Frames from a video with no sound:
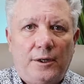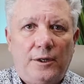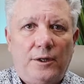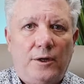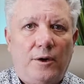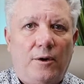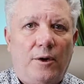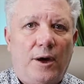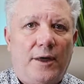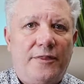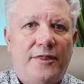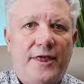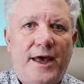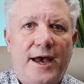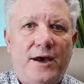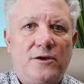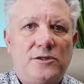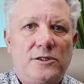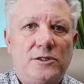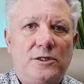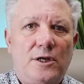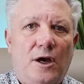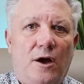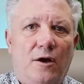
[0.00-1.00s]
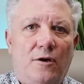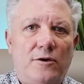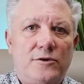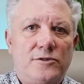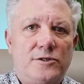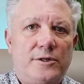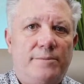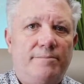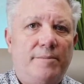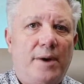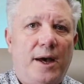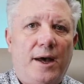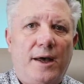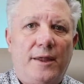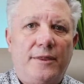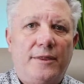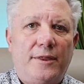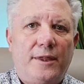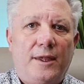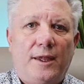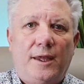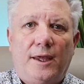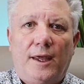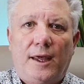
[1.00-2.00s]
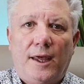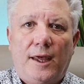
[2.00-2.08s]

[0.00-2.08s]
$1,000 a month,